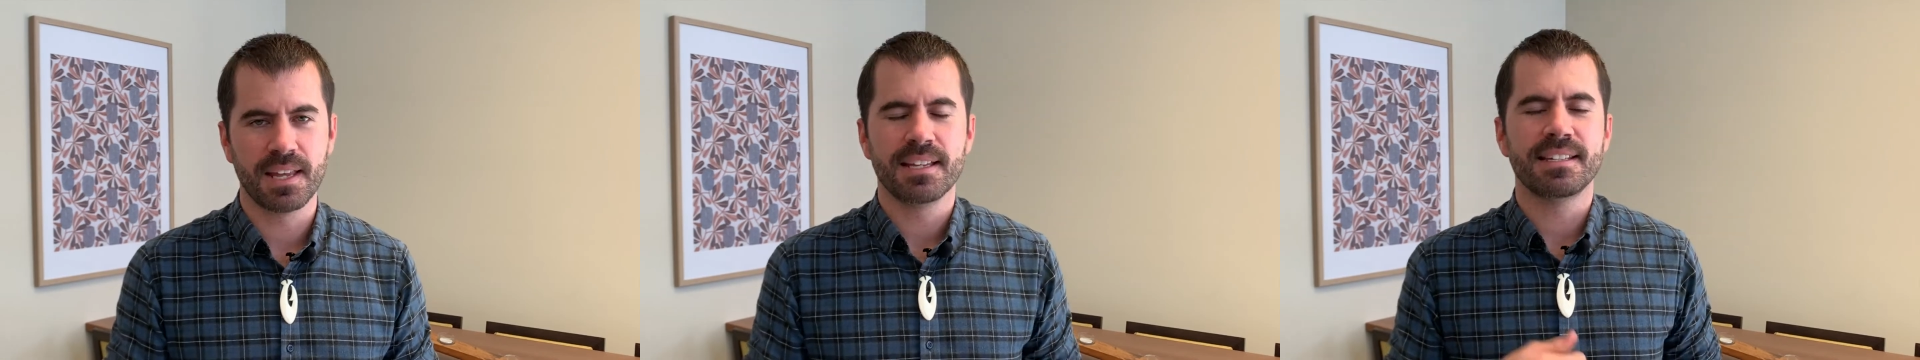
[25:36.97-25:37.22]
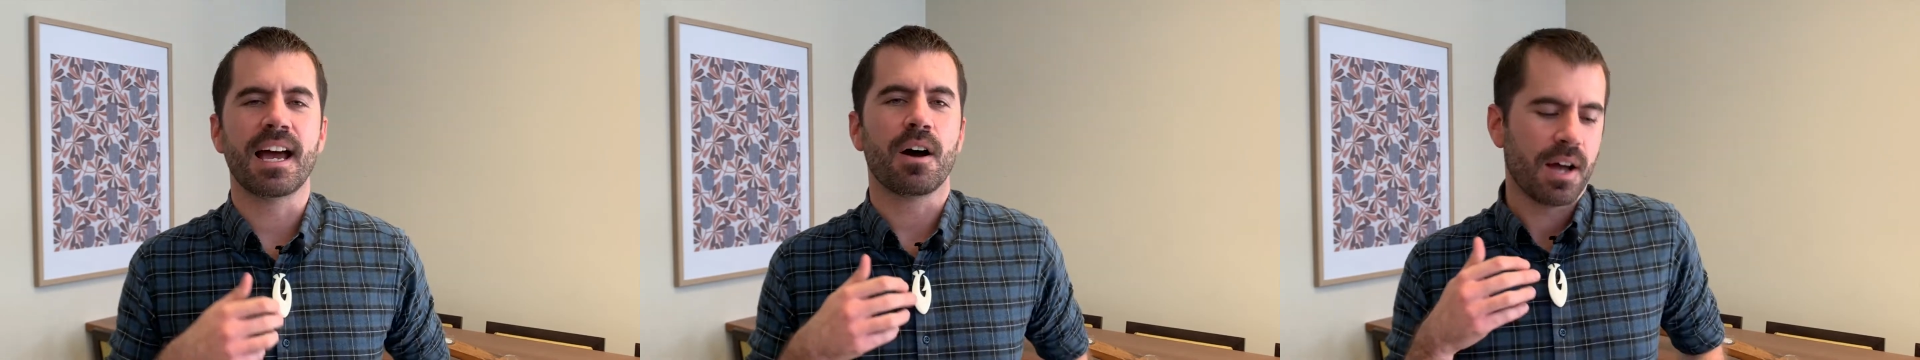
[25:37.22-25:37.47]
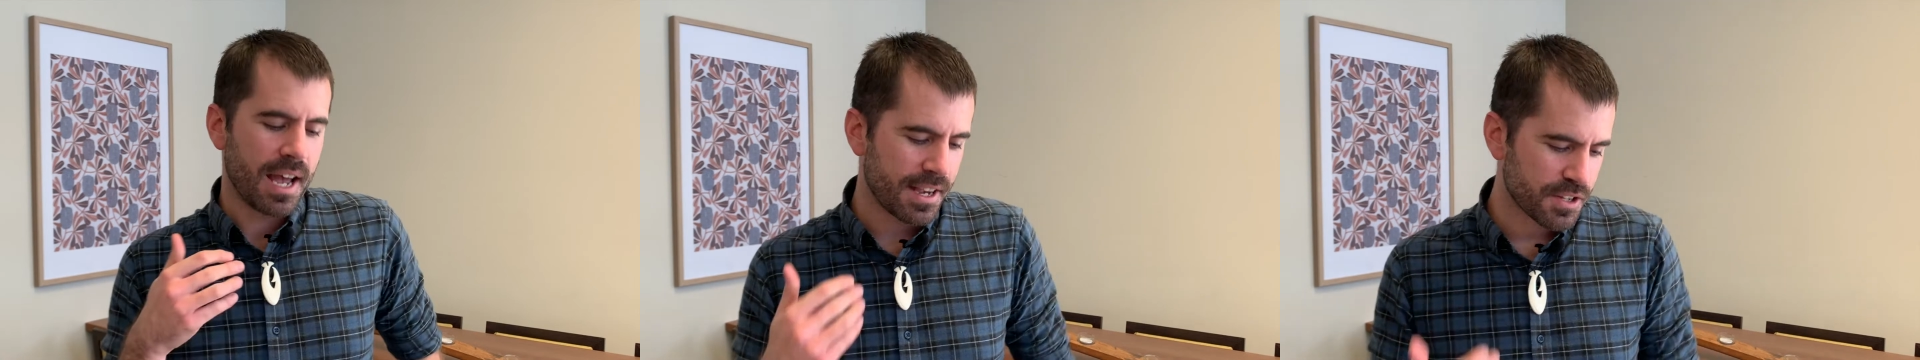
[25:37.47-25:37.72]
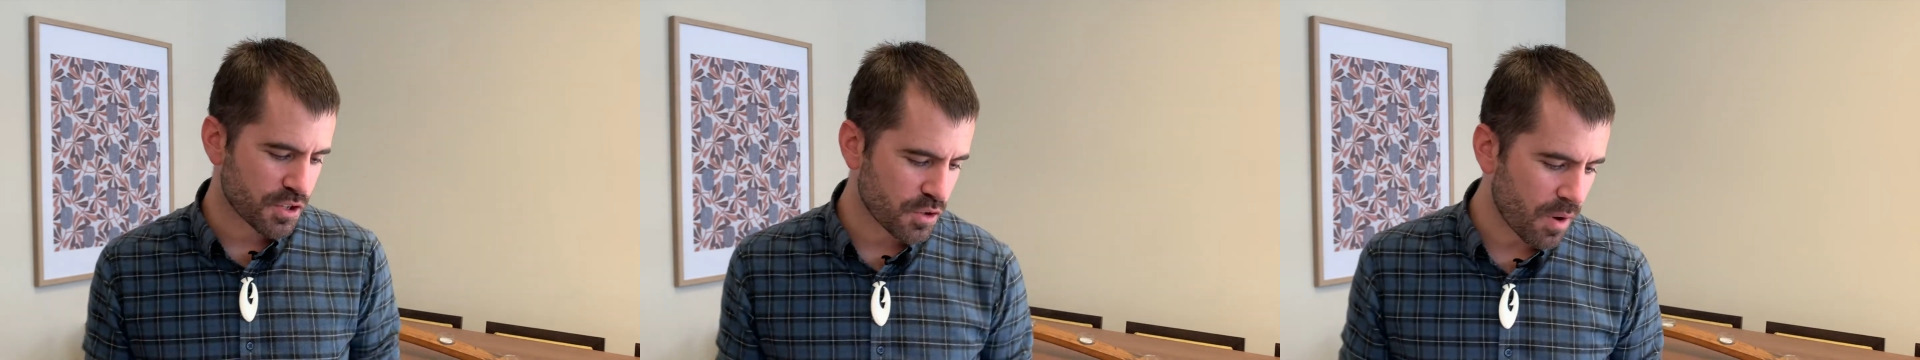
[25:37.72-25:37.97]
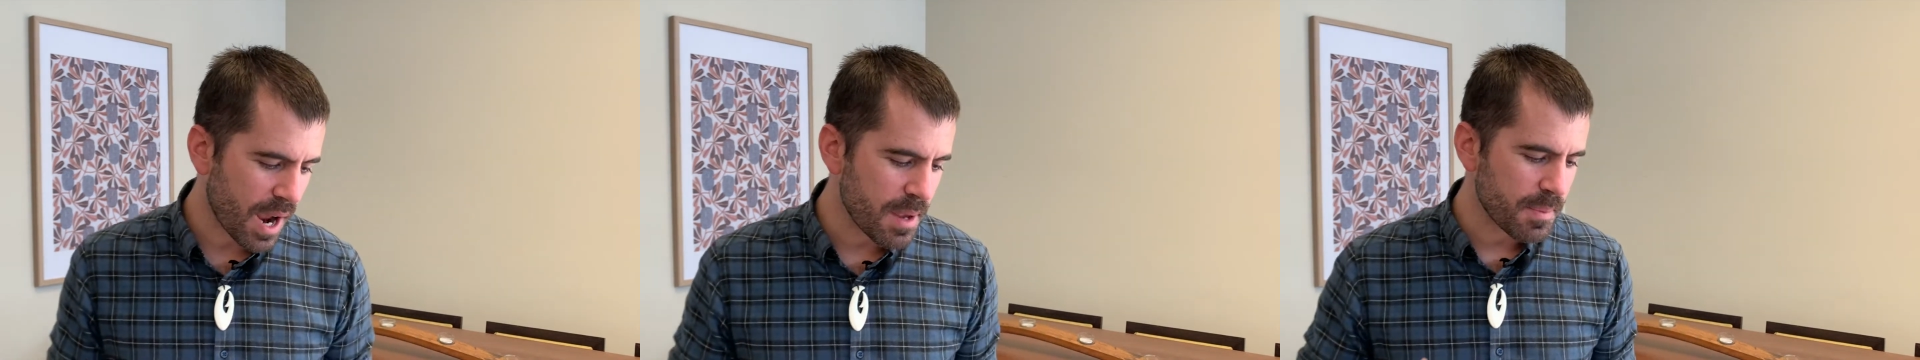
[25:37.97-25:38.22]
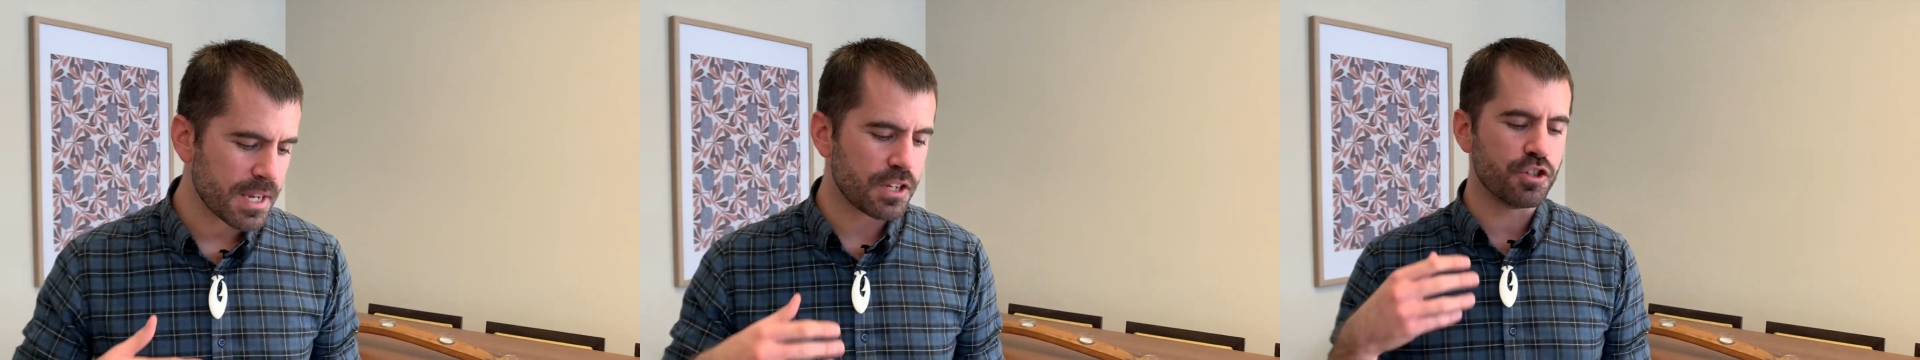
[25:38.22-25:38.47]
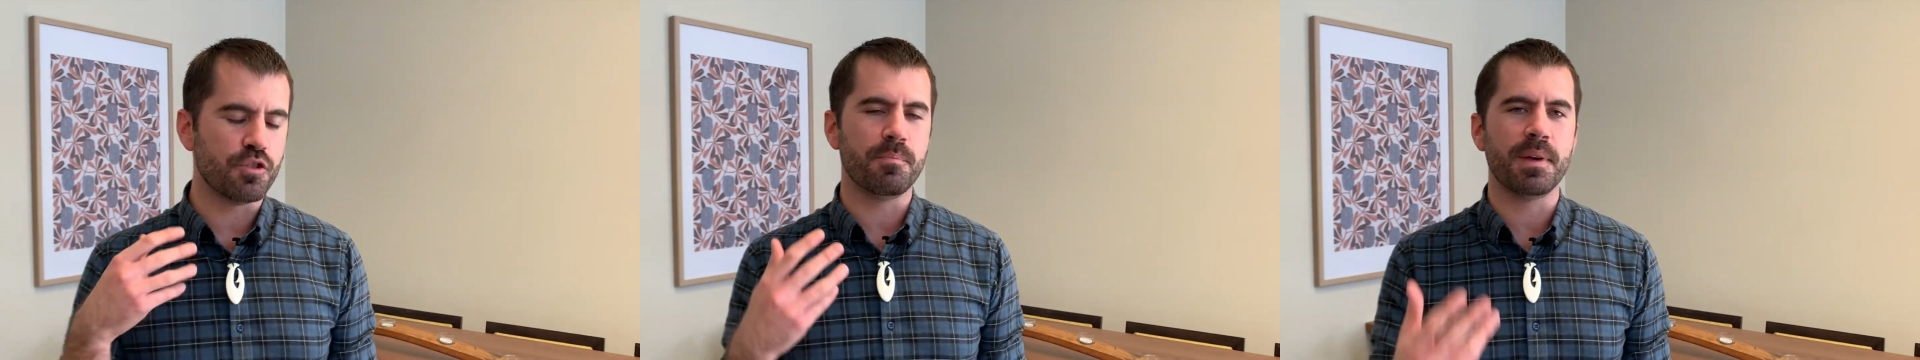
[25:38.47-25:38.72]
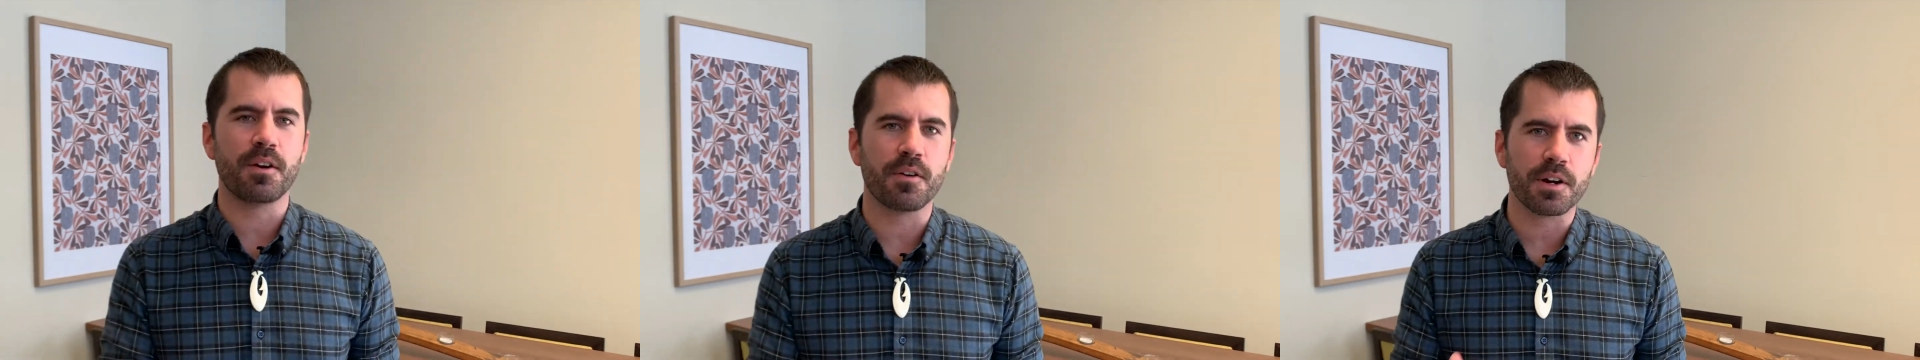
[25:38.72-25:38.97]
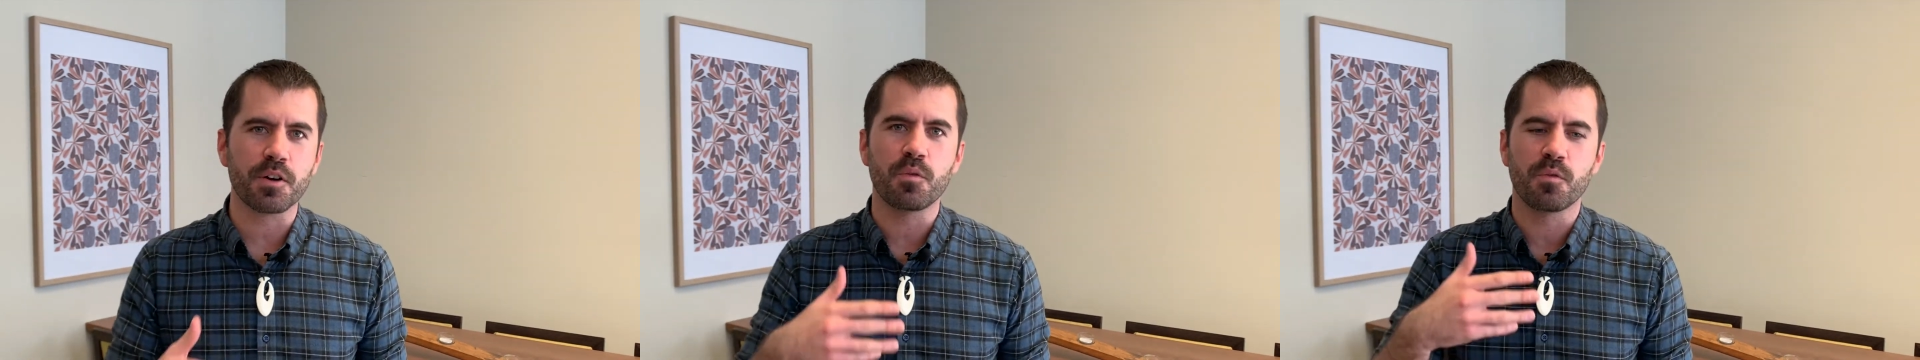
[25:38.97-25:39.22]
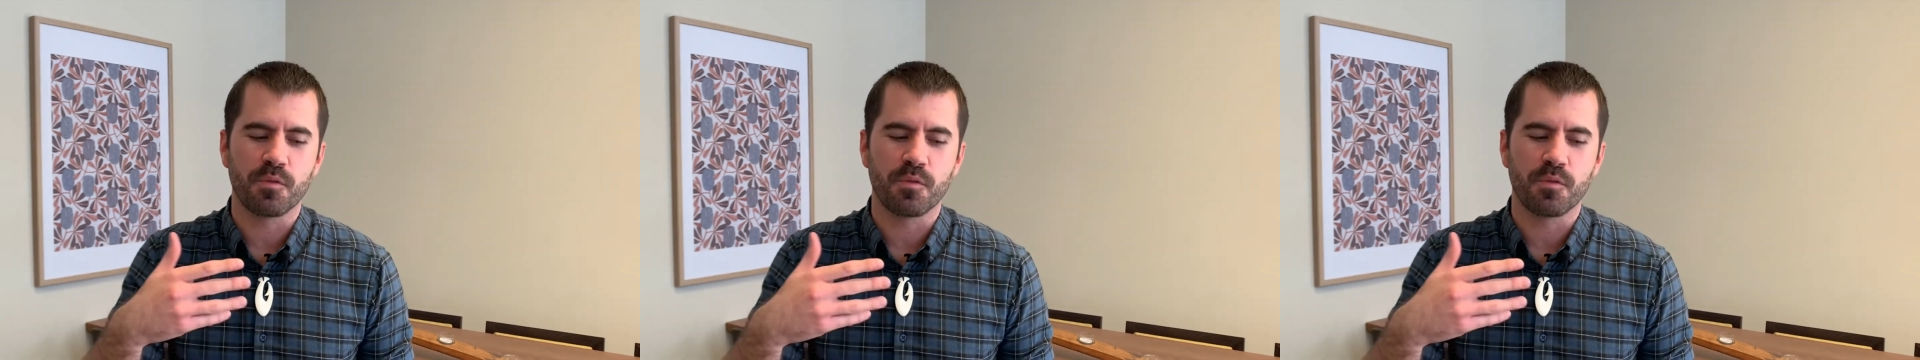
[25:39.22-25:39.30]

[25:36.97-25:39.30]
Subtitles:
Now, ascribing numerical